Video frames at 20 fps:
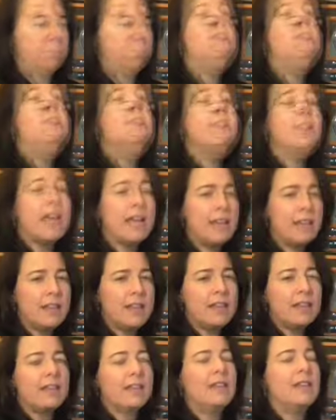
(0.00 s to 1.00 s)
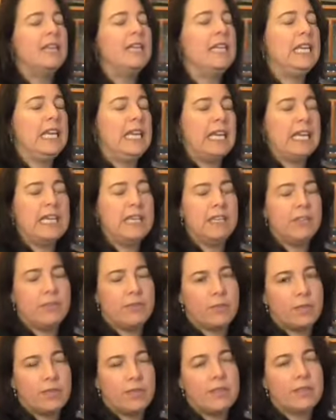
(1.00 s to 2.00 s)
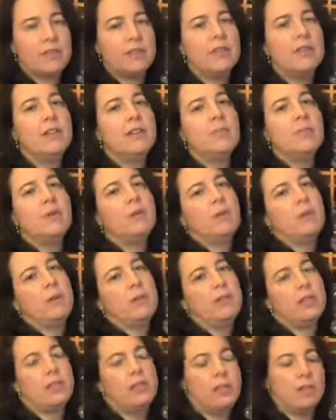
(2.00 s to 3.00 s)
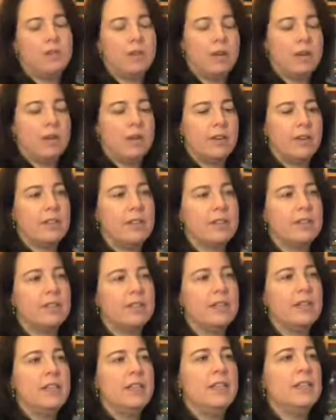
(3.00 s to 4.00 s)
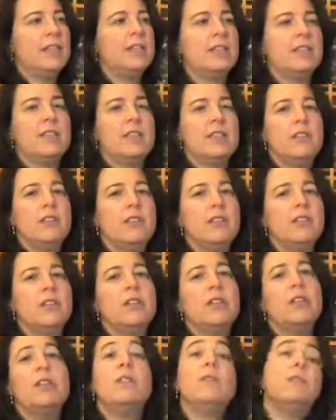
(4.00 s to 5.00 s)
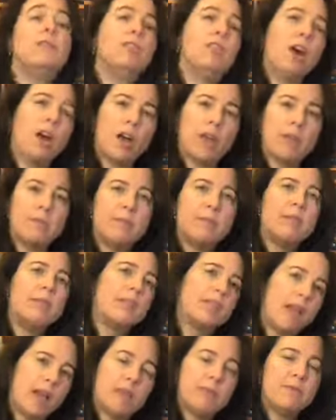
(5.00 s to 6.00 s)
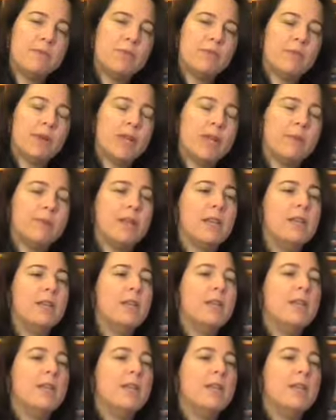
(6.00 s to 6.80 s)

The second key difference between the two areas is the notion of time, the time frame.